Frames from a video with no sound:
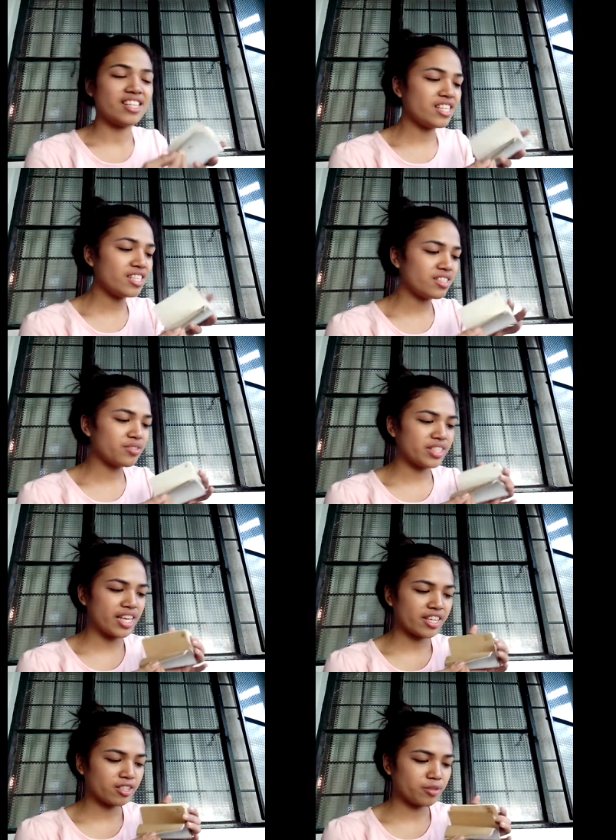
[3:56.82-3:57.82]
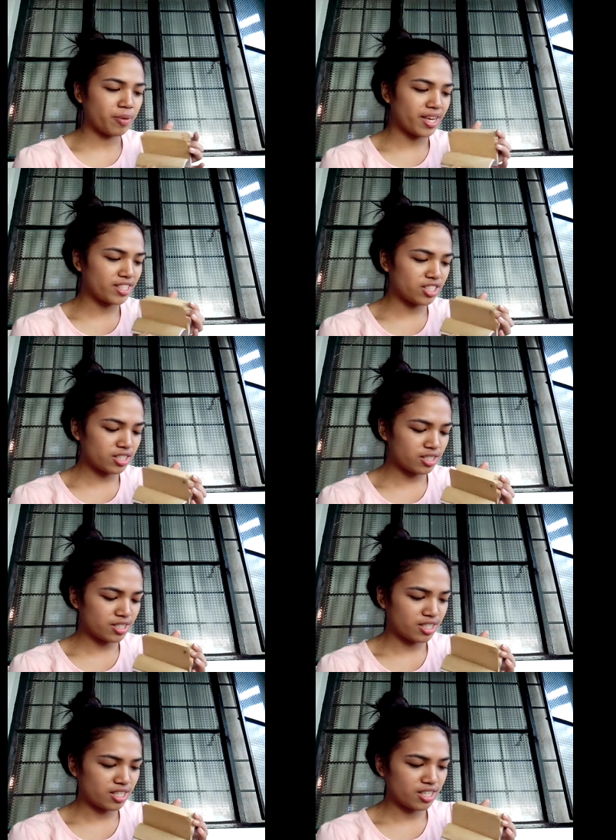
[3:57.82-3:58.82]
these recycled pages,
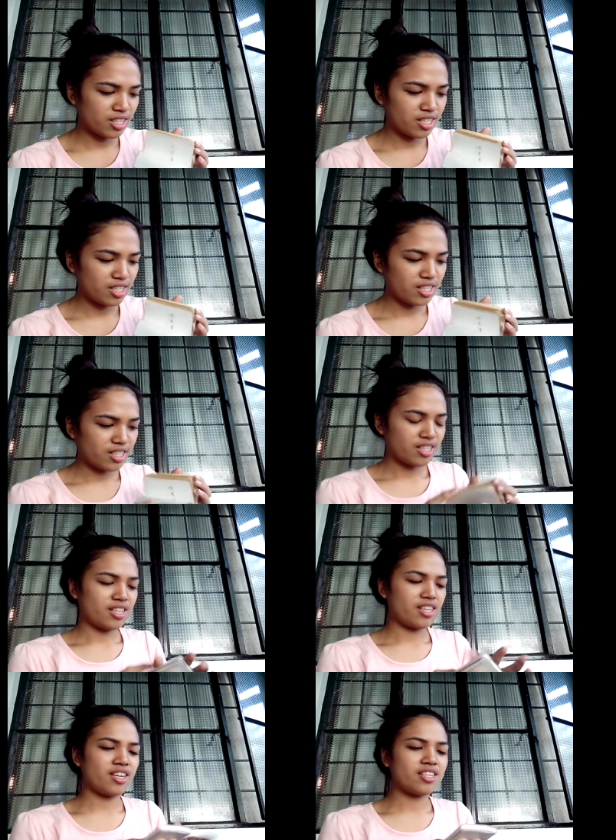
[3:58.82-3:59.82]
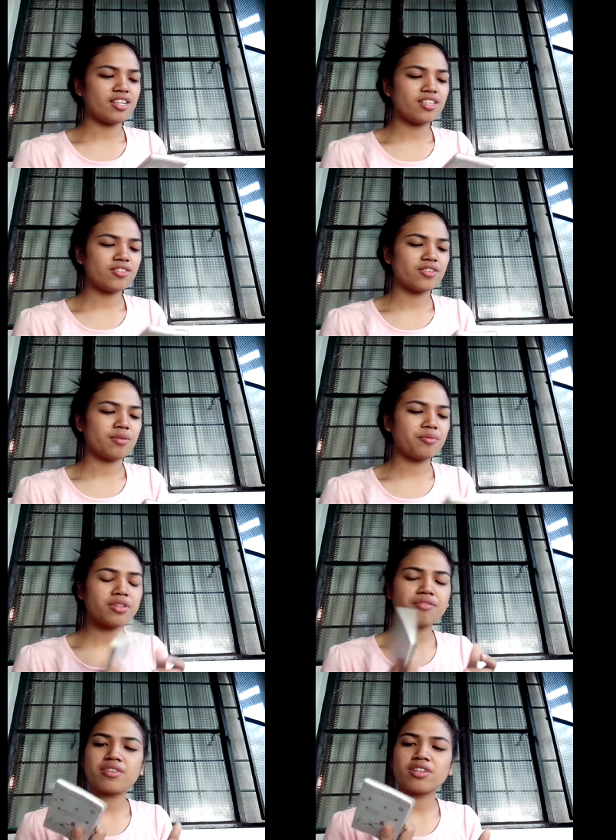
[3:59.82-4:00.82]
and I don't know, I'm
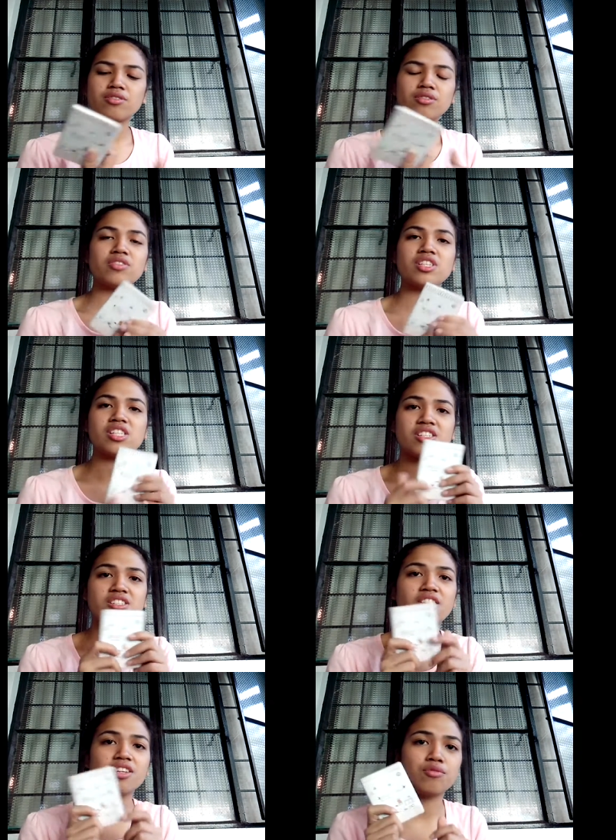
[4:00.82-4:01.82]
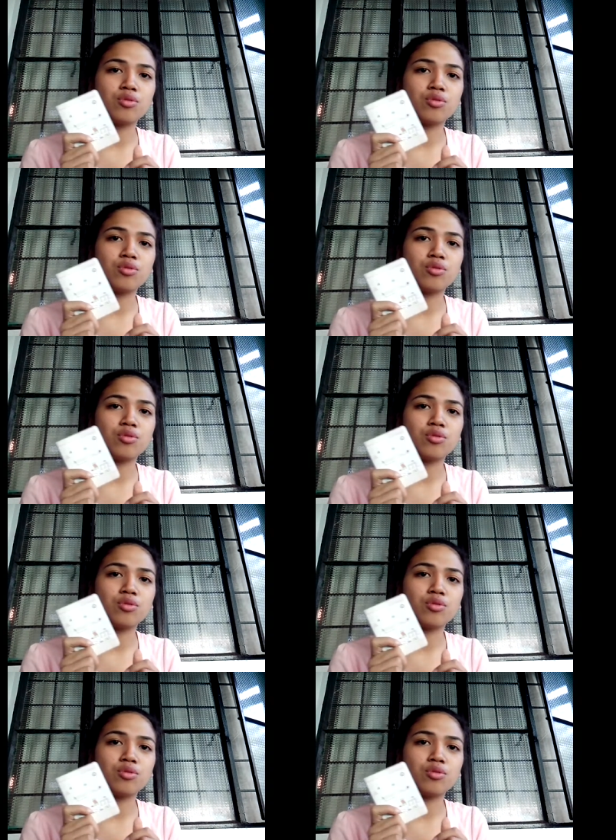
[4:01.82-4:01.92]
really fond of these kind of